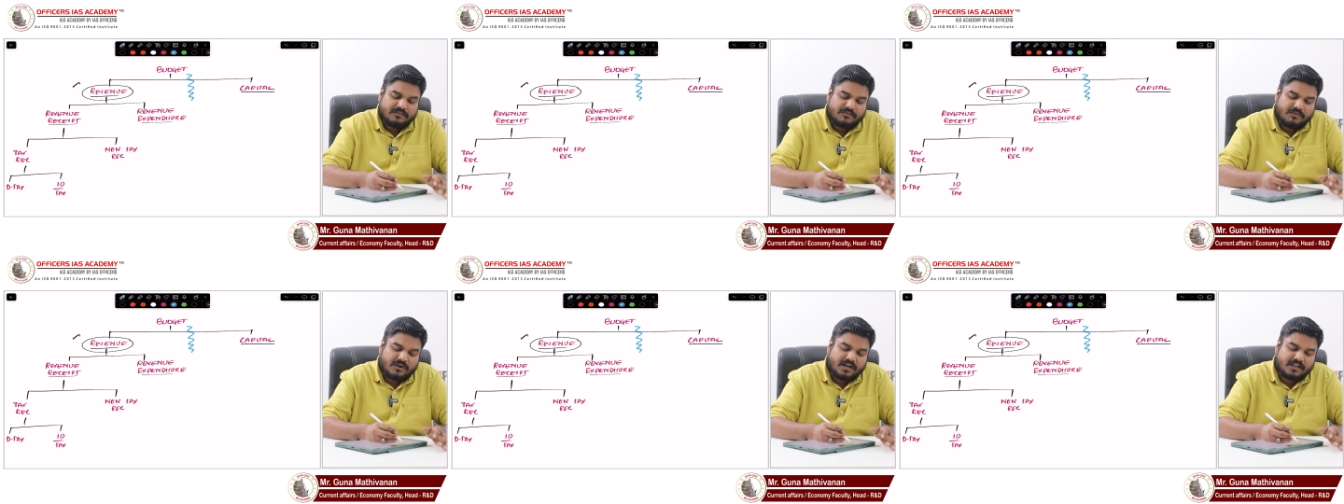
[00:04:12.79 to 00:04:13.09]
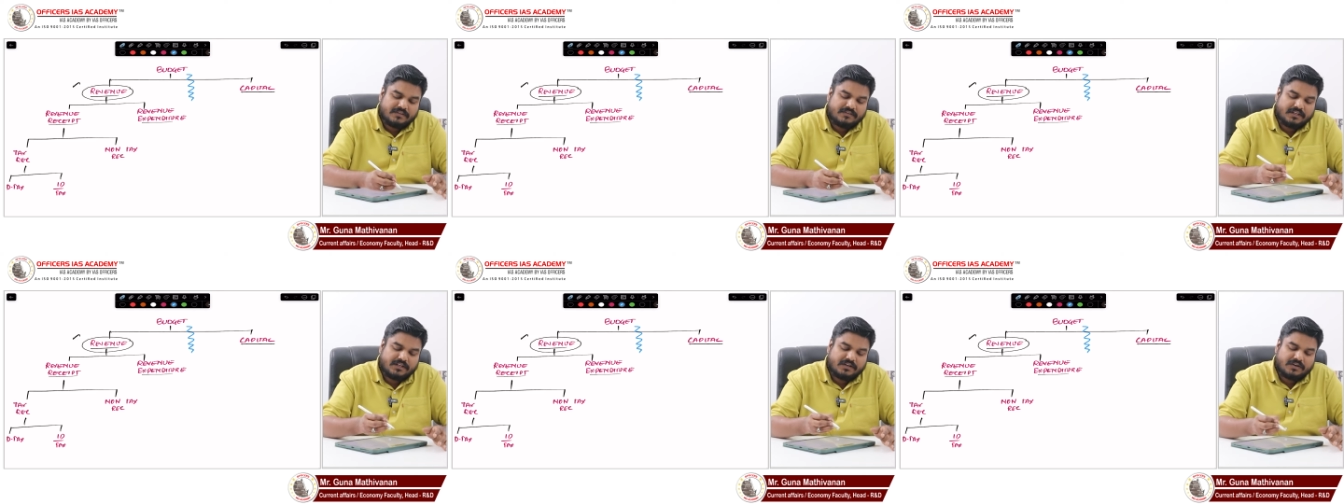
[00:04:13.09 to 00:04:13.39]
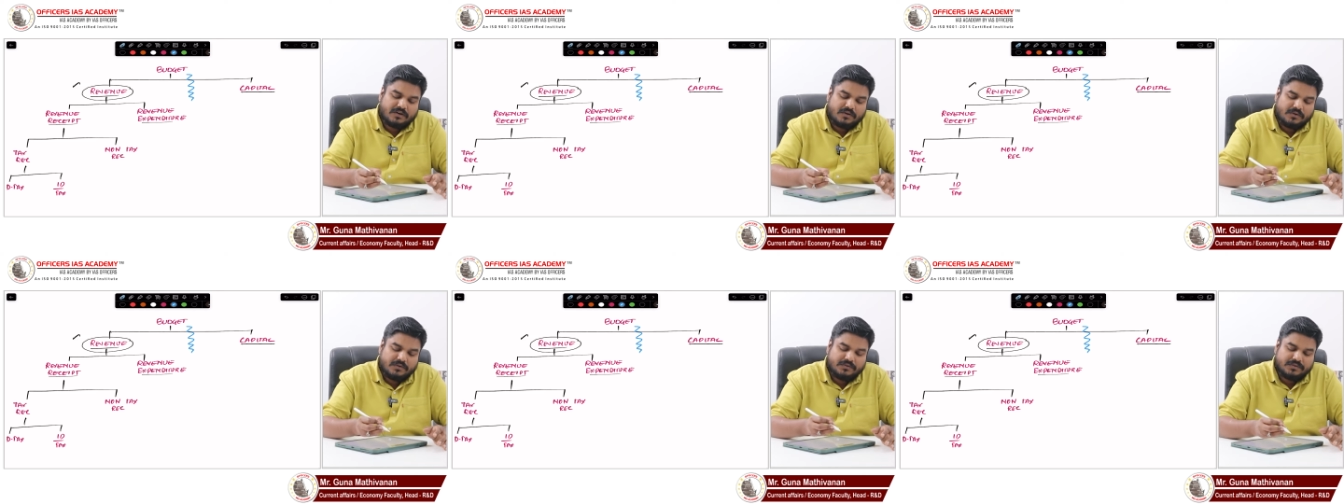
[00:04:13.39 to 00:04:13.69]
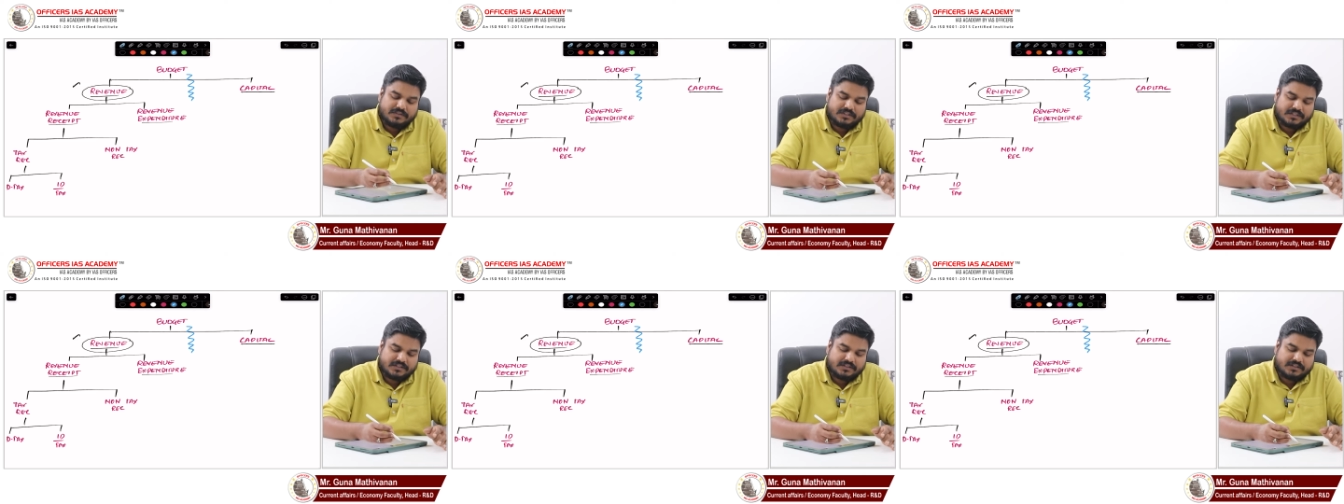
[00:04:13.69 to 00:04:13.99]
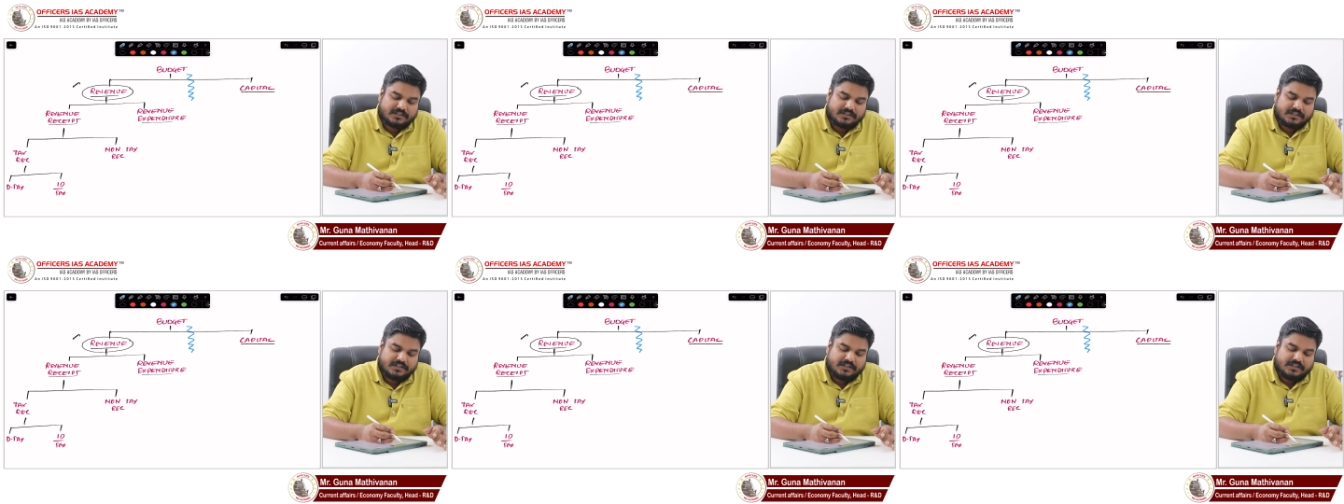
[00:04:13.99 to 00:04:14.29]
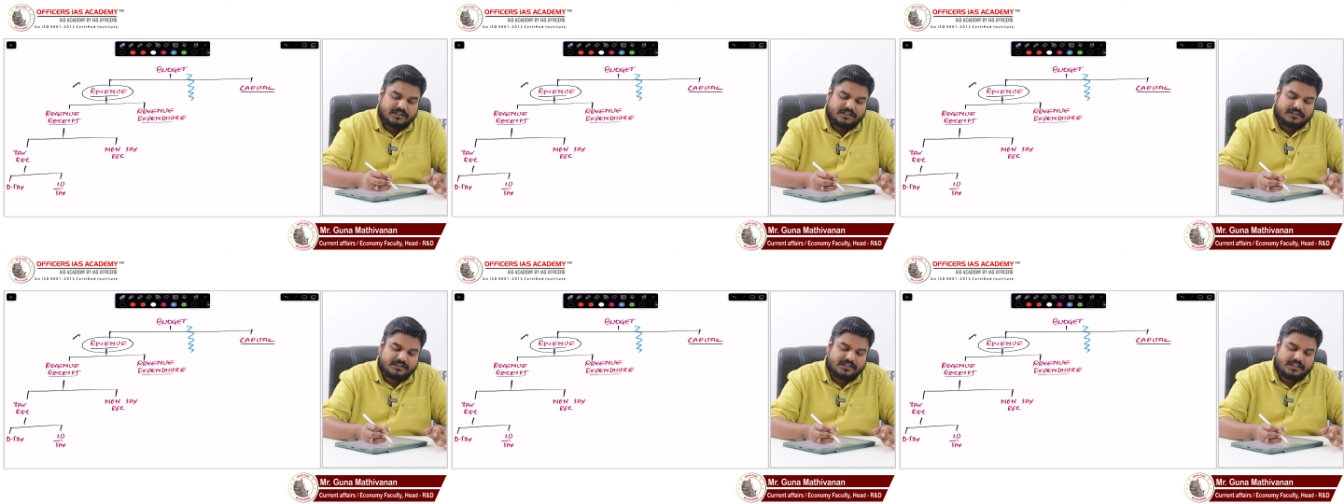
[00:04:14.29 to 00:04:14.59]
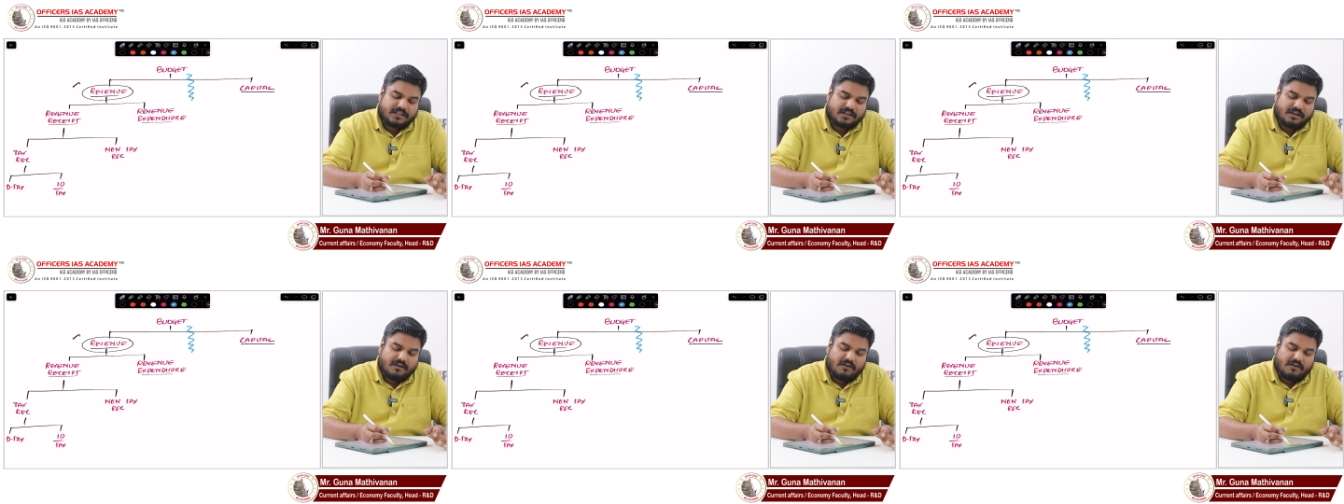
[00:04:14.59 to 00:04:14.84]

What is it closer? See,